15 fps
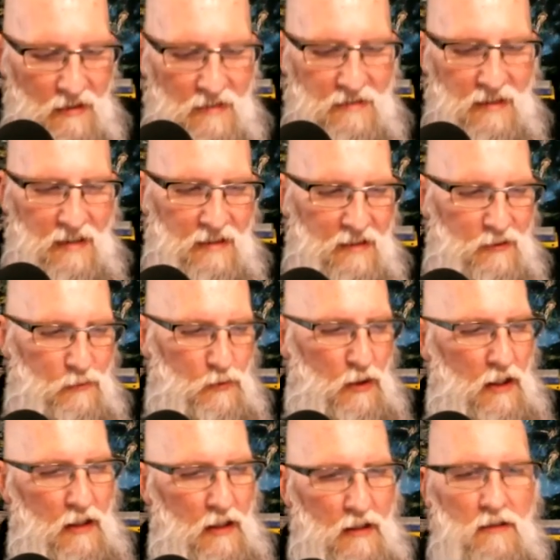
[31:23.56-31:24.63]
need to take another
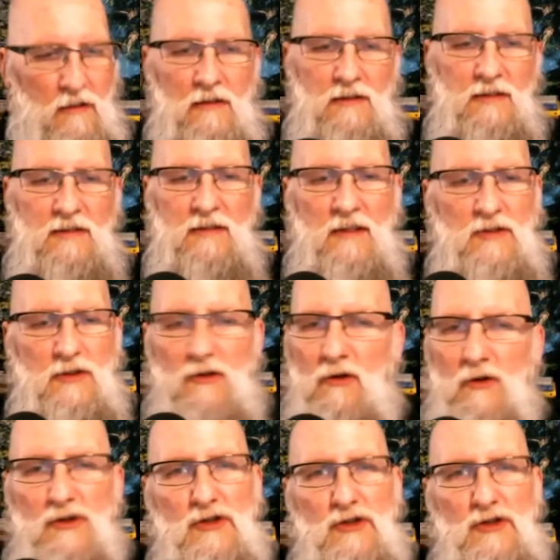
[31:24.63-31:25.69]
break. This is
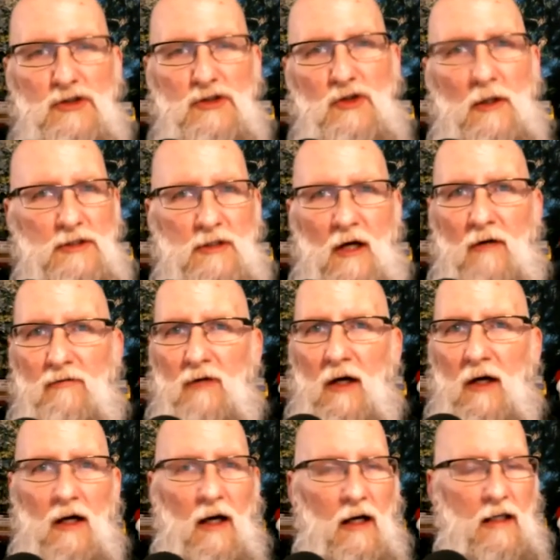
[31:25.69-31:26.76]
there's so much stuff.
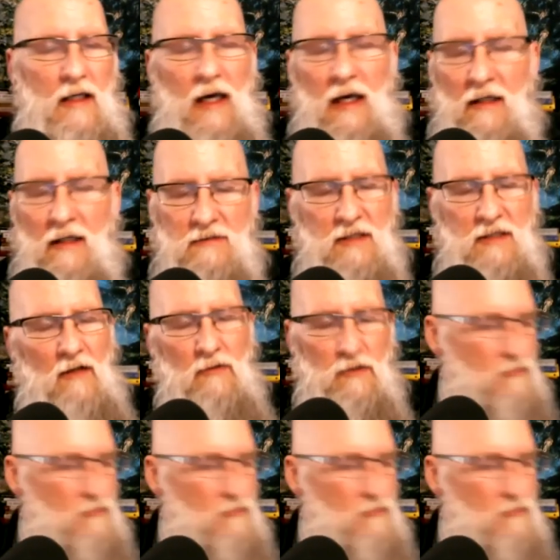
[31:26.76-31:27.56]
I can't tell